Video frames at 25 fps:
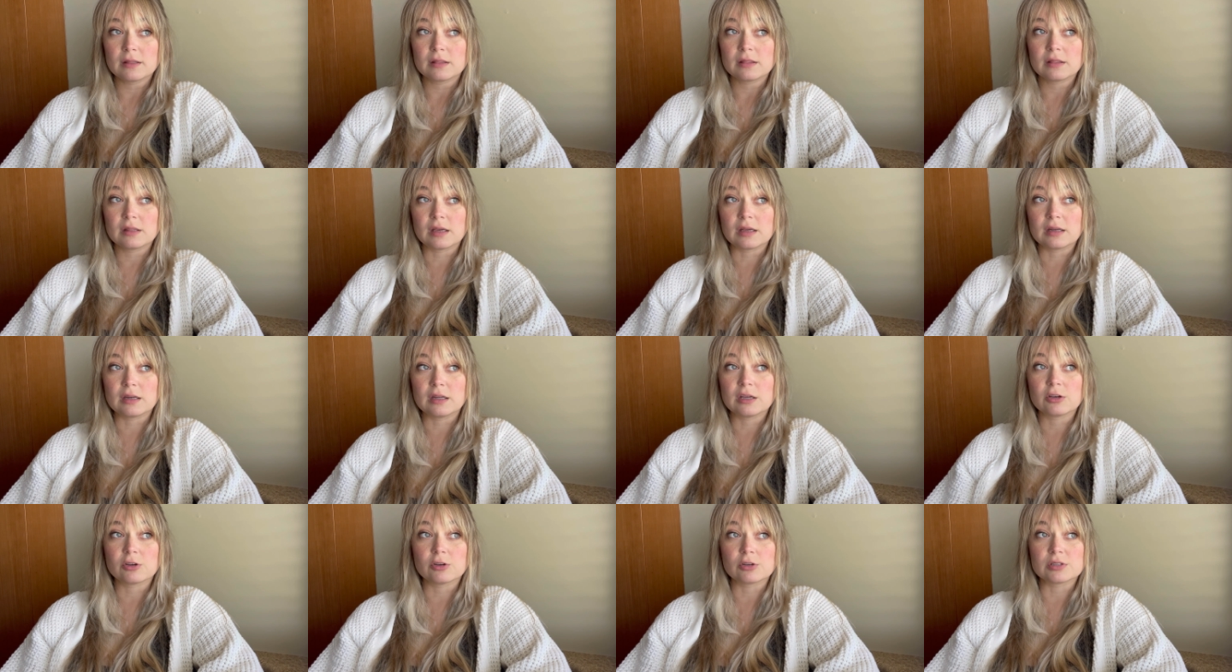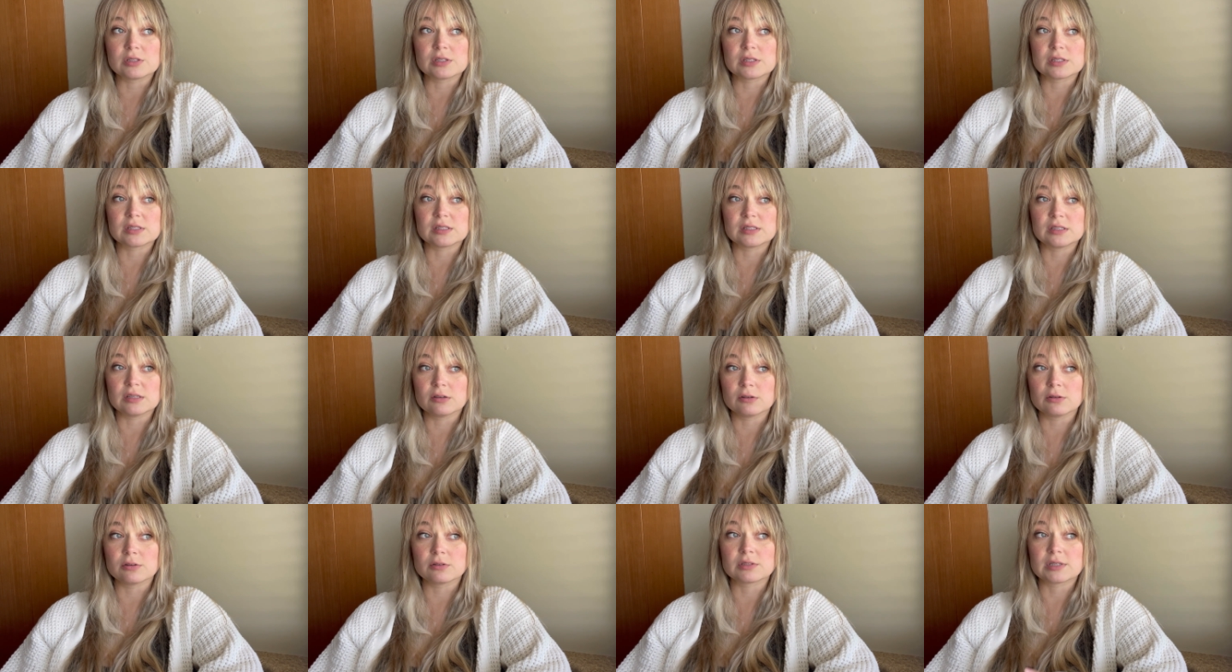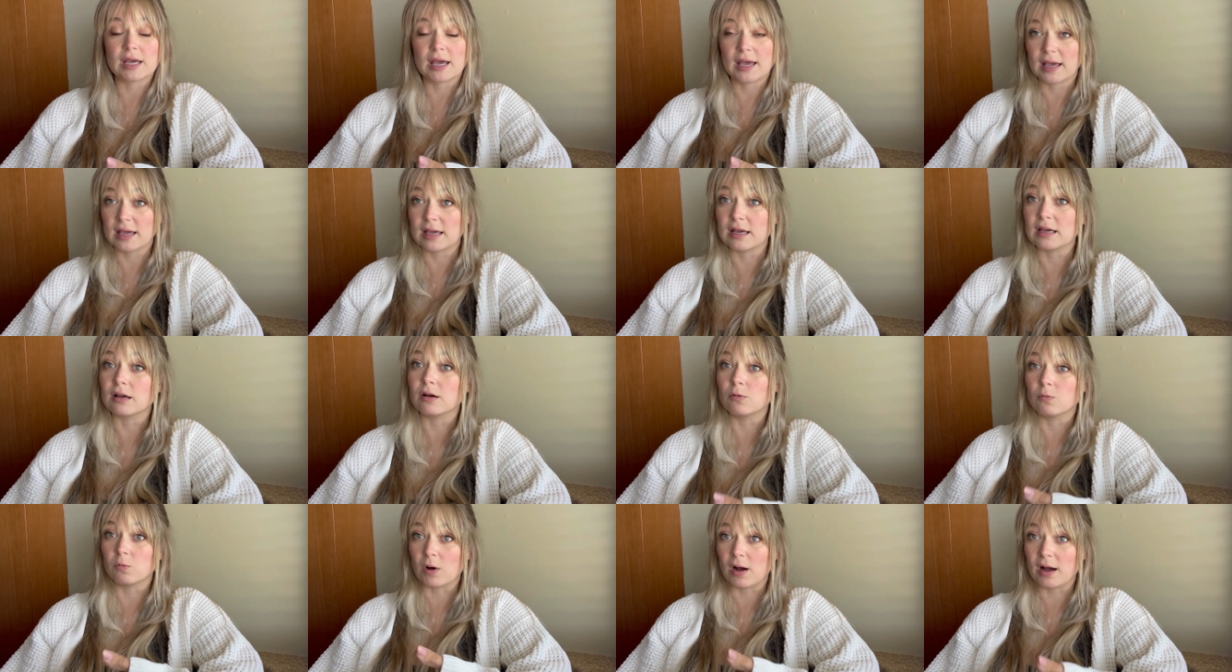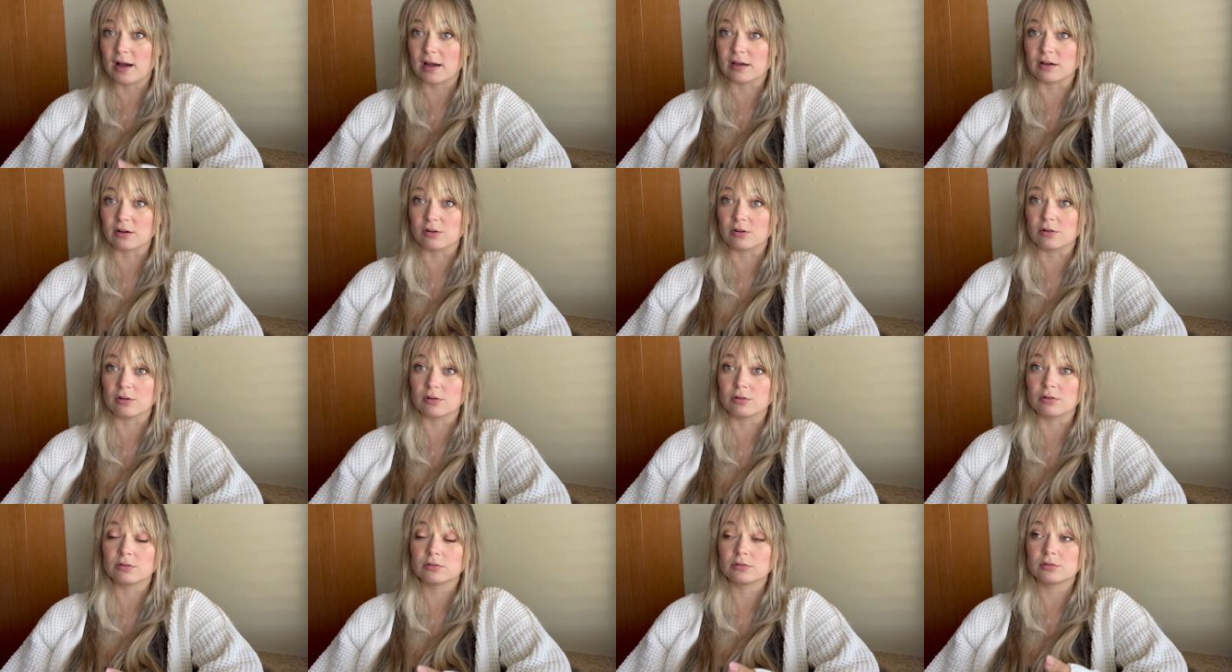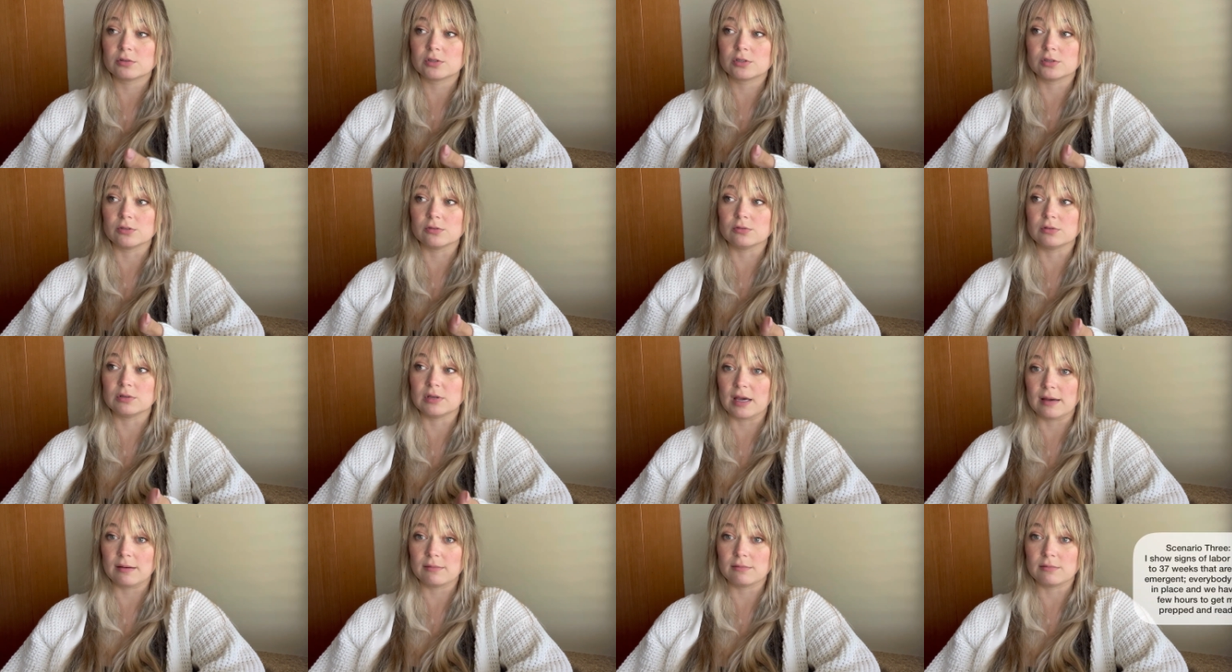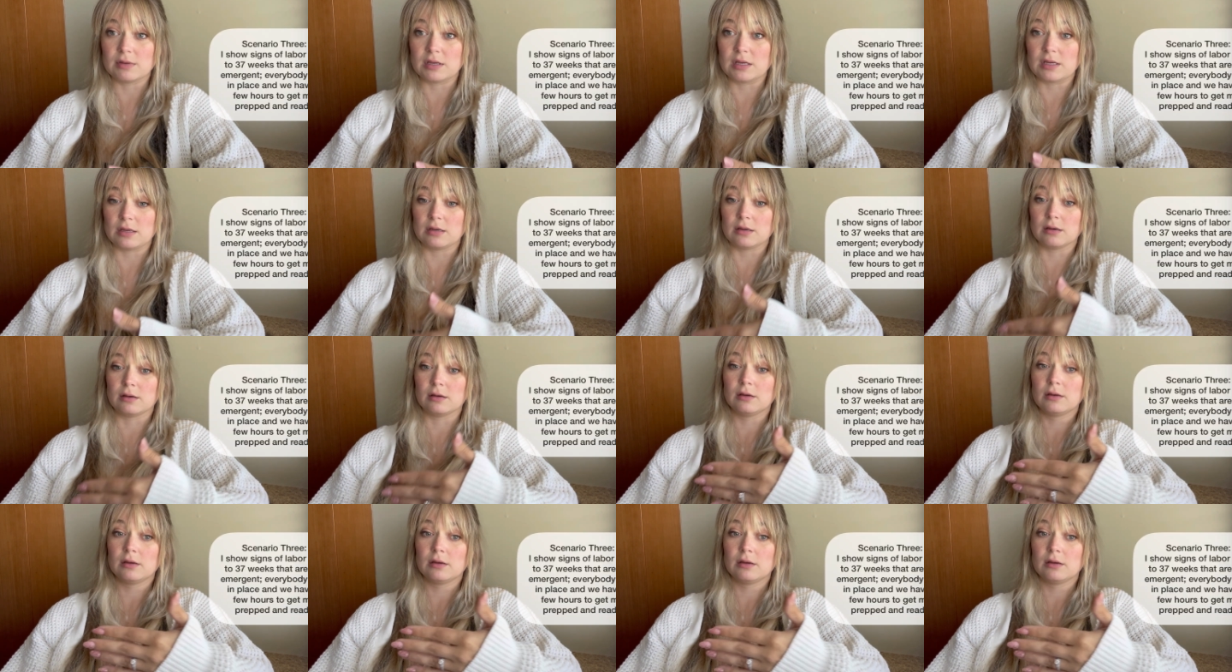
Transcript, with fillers: then it could still take a while to get me,